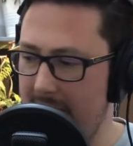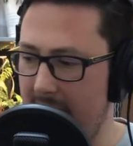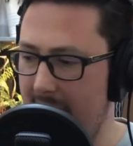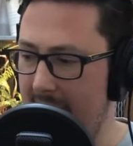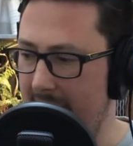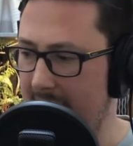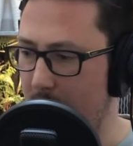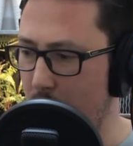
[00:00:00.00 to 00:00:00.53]

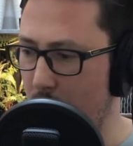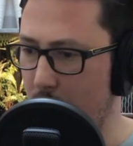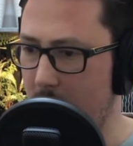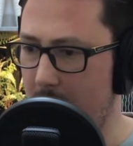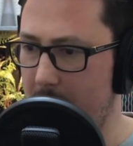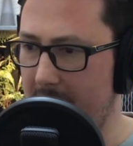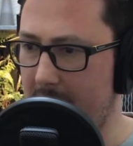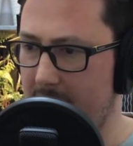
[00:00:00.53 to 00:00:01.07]
anymore
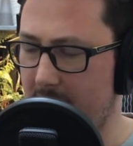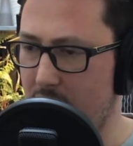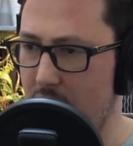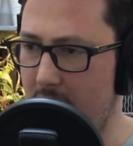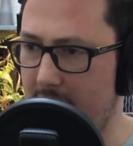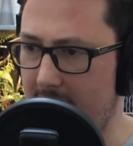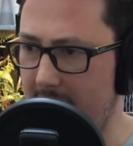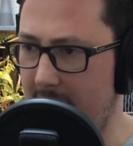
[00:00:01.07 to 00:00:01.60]
because I
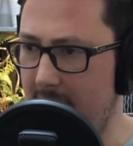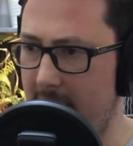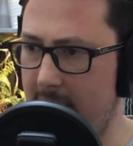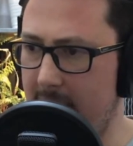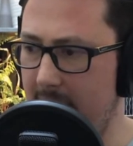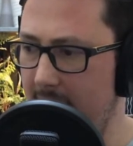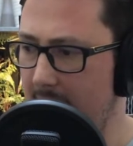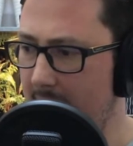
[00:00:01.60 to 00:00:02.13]
tried it and
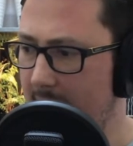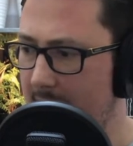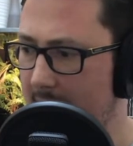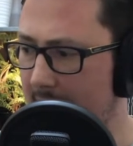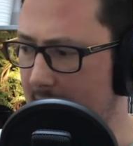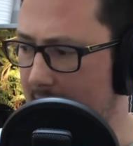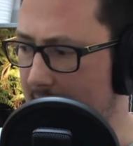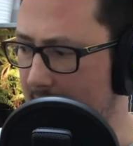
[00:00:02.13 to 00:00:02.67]

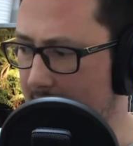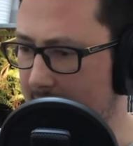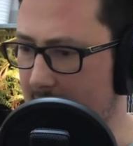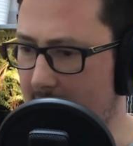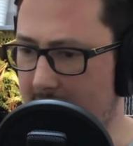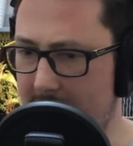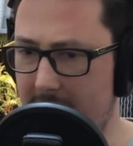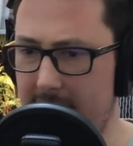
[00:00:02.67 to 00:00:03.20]

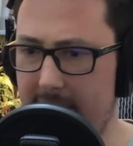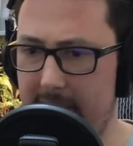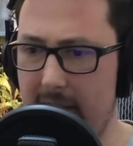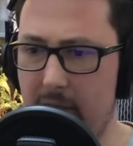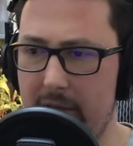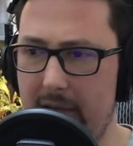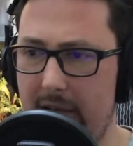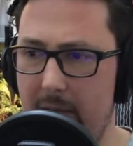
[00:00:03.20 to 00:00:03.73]
I don't think there
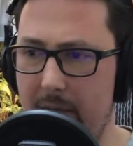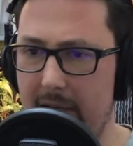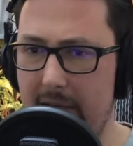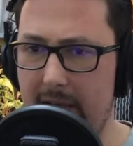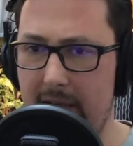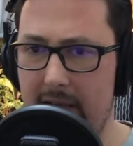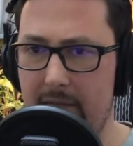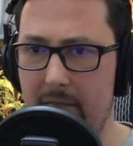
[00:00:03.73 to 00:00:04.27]
was anybody
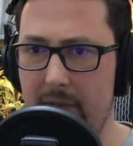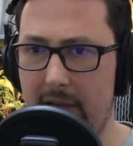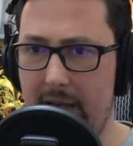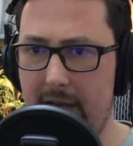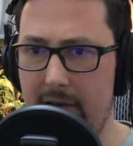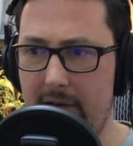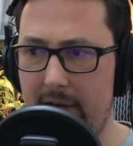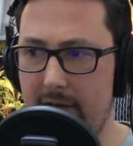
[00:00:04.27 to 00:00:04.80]
in my
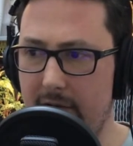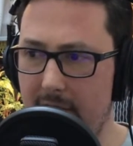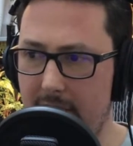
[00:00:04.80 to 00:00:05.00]
area. So